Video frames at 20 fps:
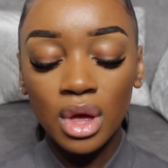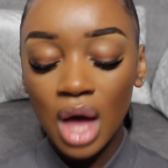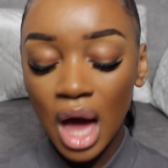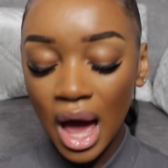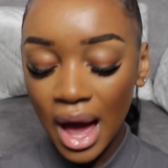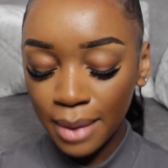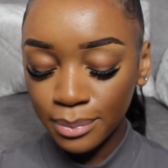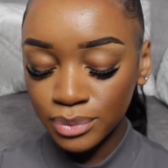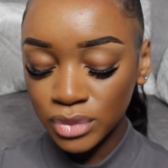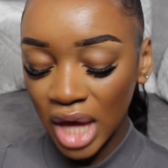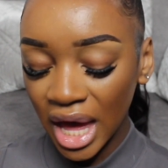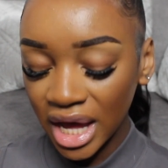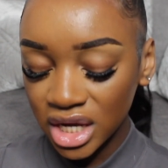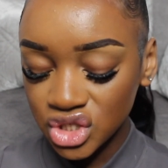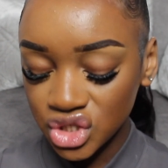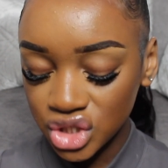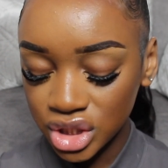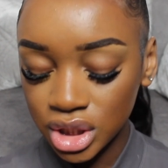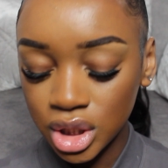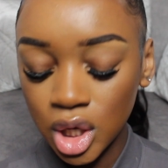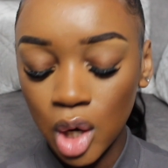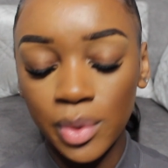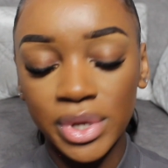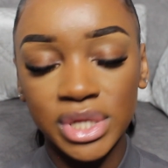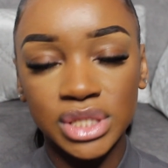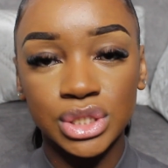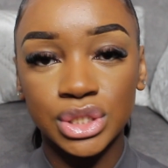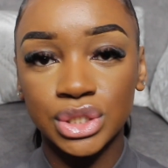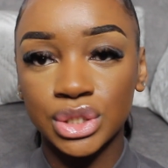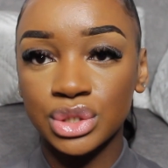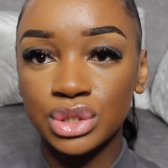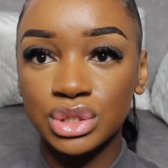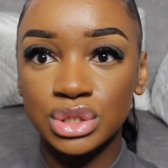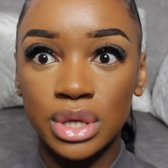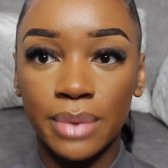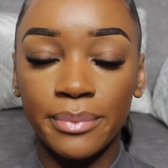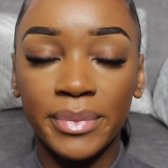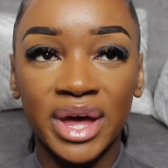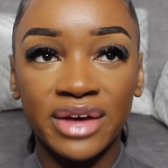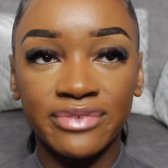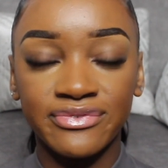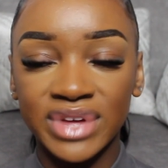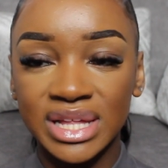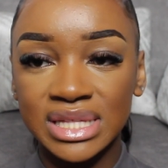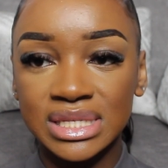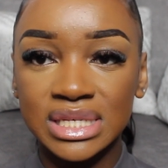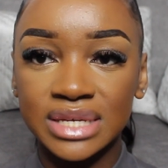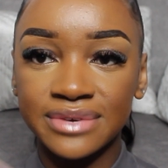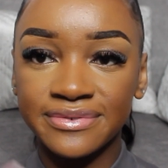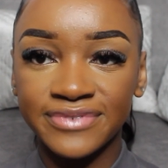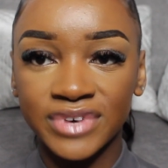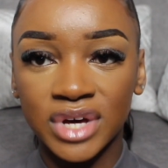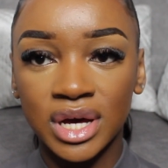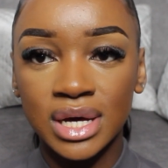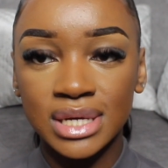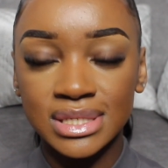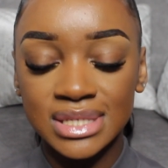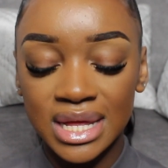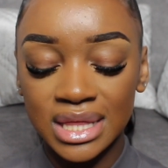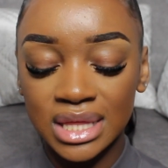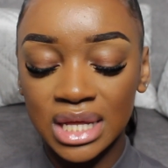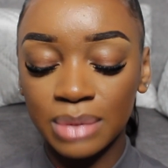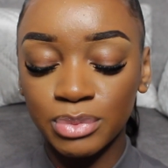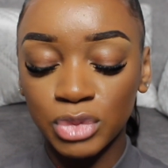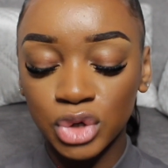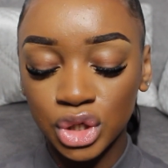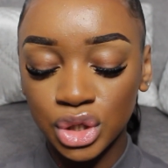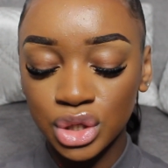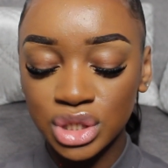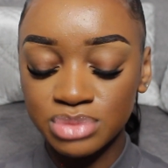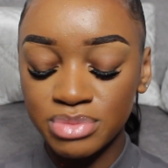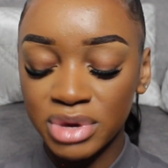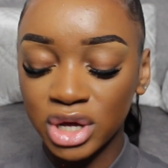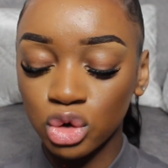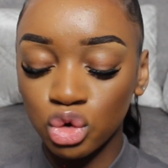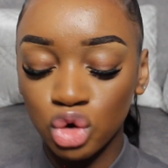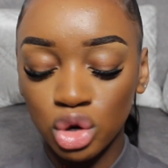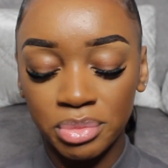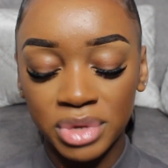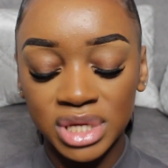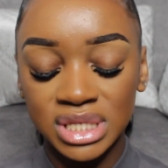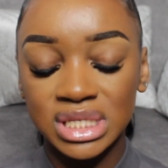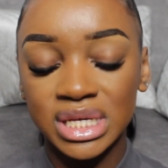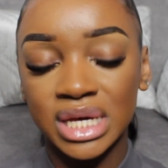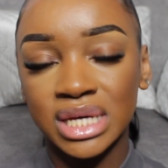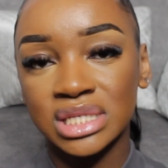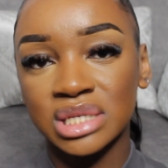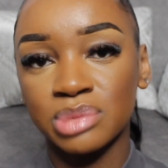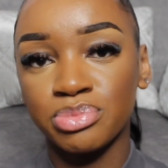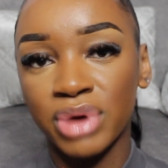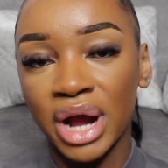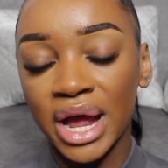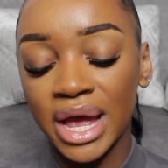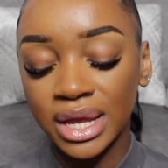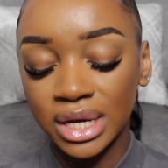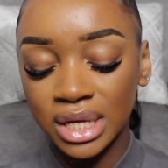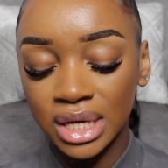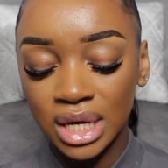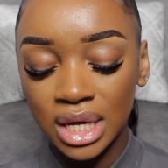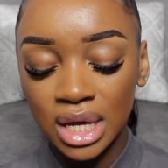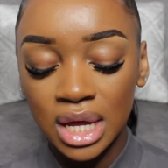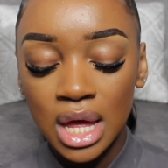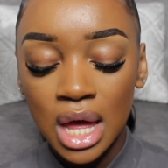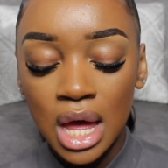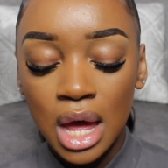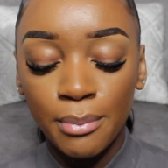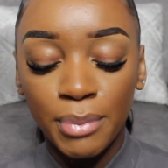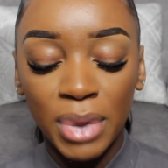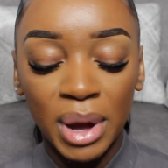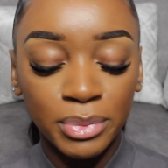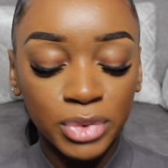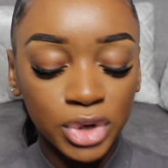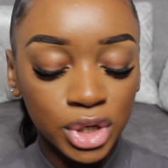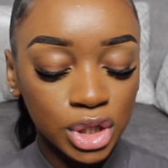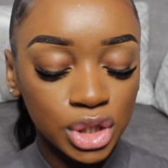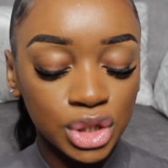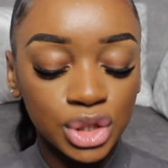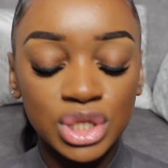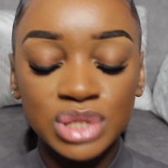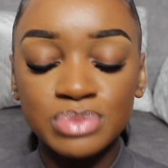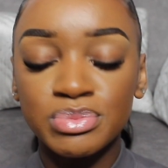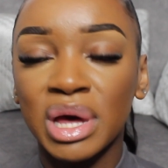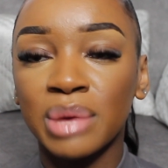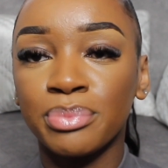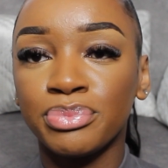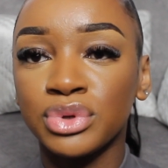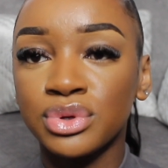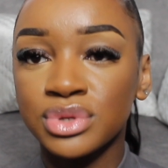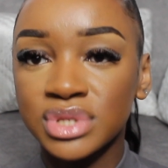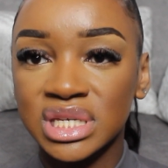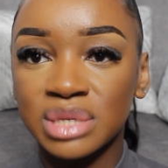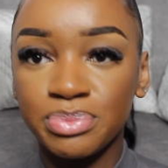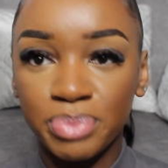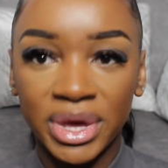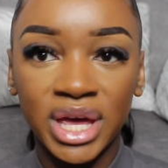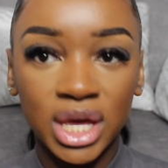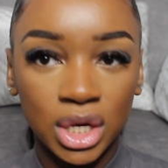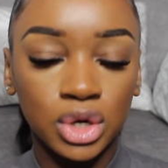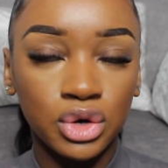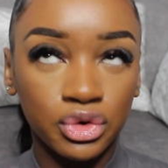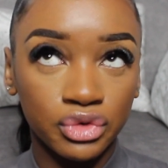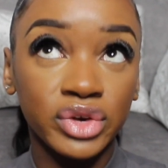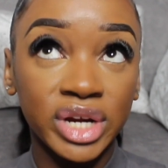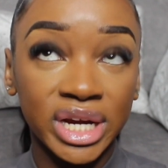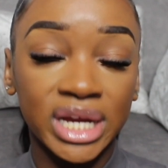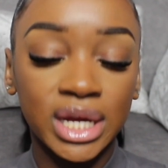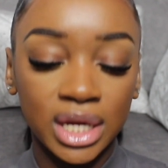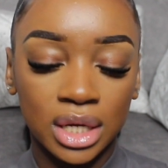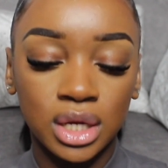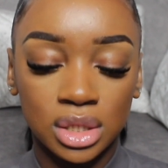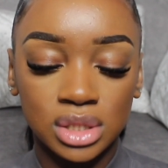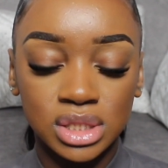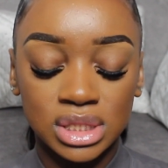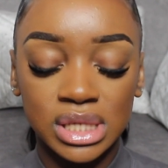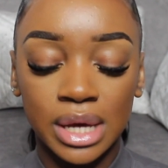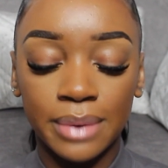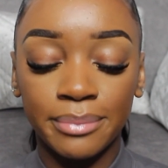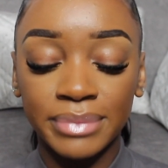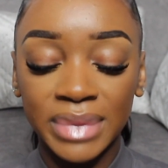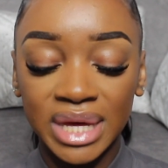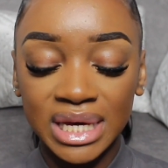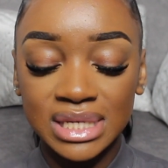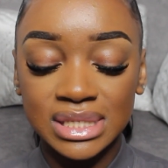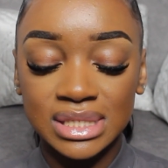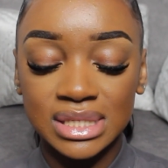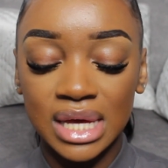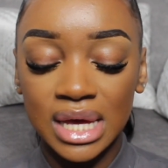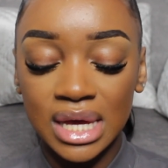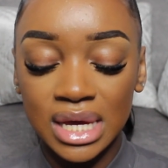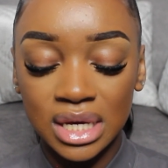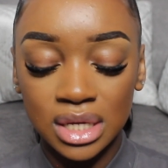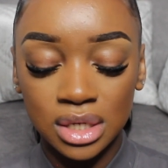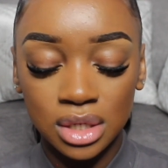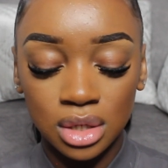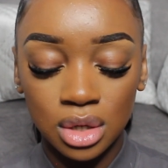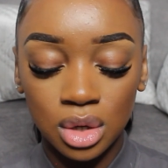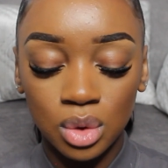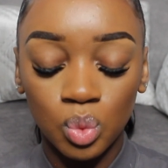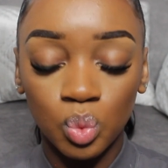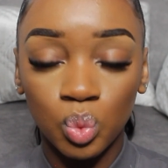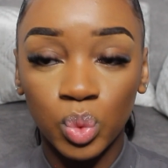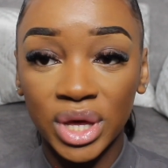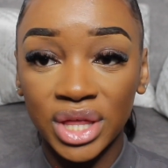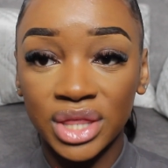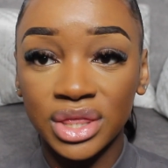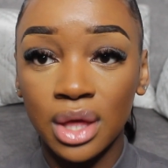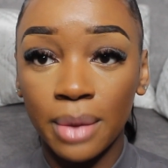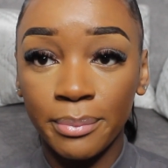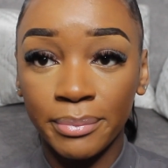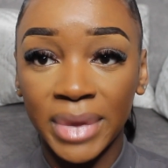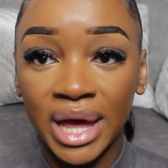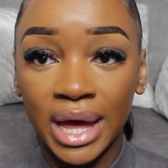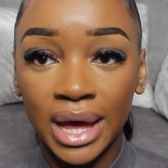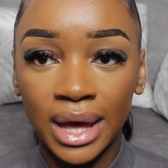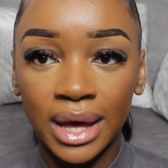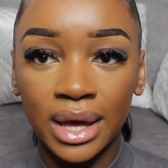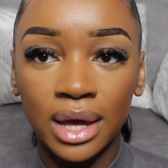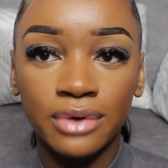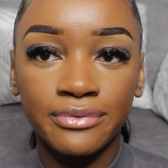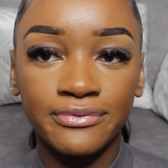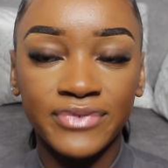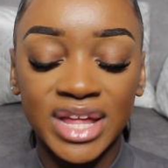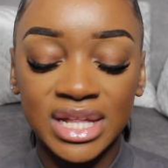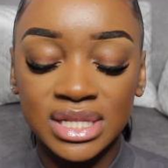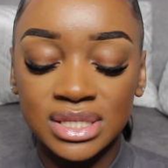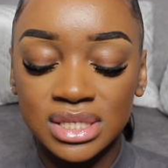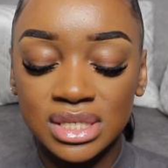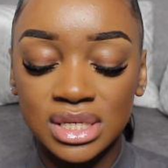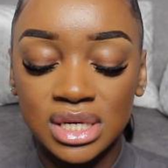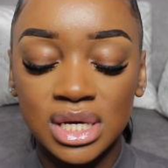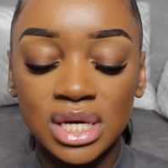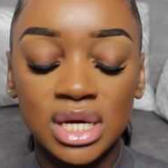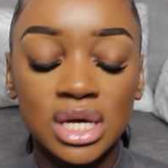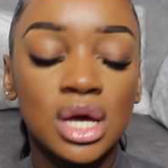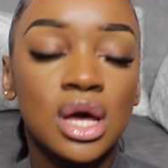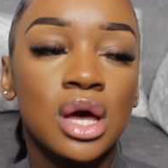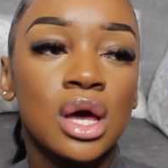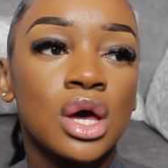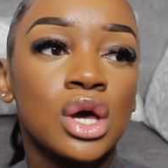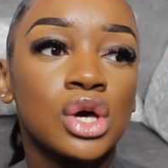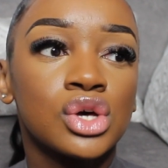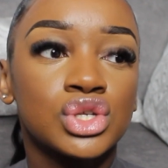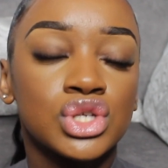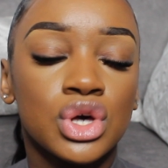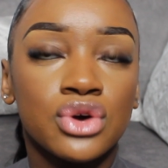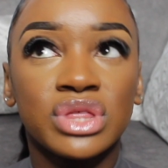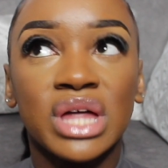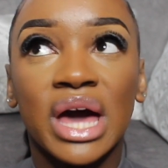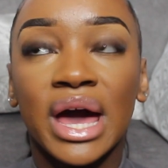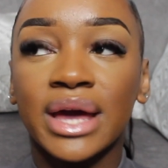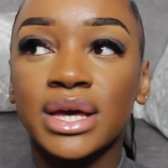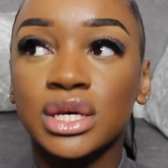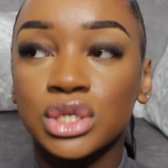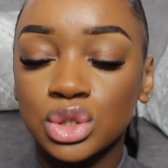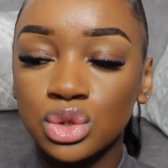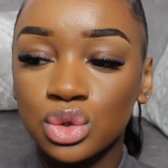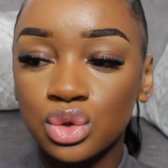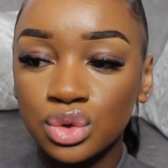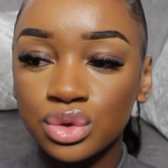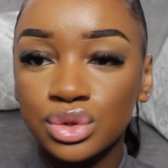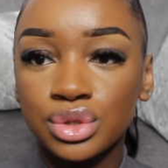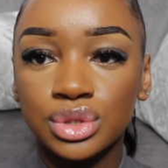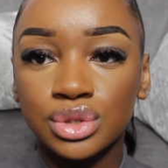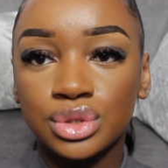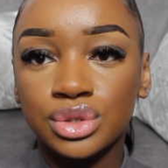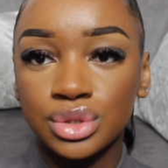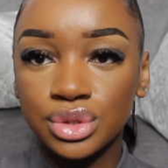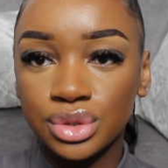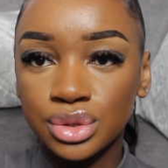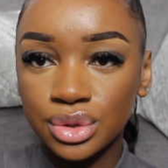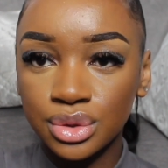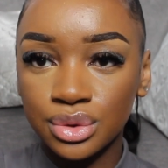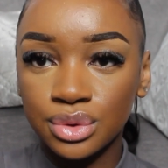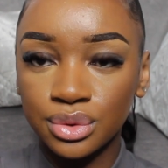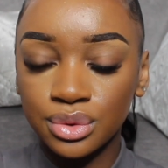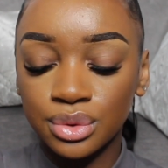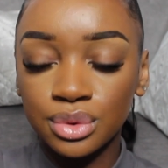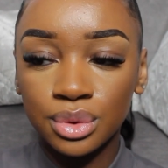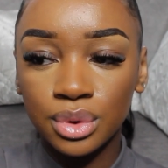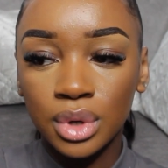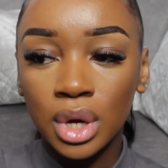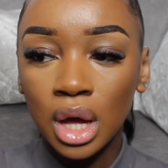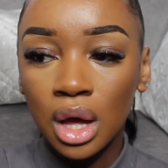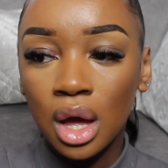I'm actually going to use my Fenty first, and then I'm going to use my Laura Mercier to brighten it. But I'm going to use my Beauty Bakery to mix in with my Fenty, so that it's not too